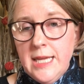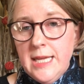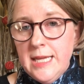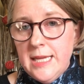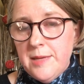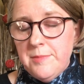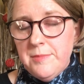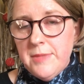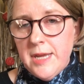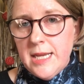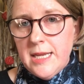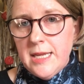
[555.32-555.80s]

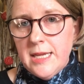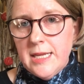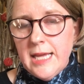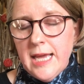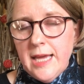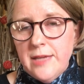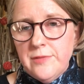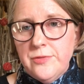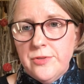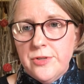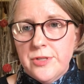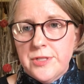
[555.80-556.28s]
immediate
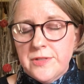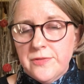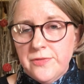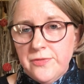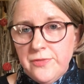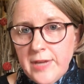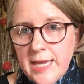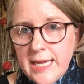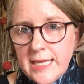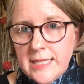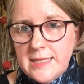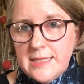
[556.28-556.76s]
adverse
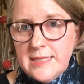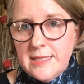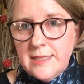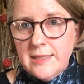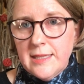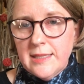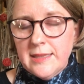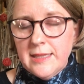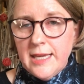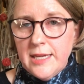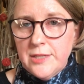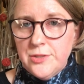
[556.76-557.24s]
effects and
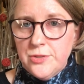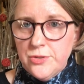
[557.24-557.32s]
that they